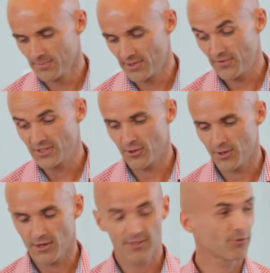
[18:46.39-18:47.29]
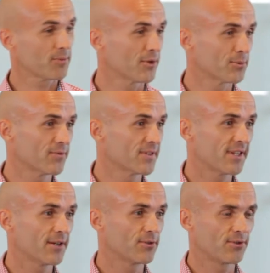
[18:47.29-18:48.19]
if there's no one else responsible for
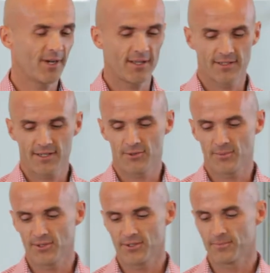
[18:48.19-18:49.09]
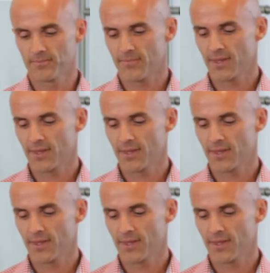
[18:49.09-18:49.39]
sales, you are the salesperson.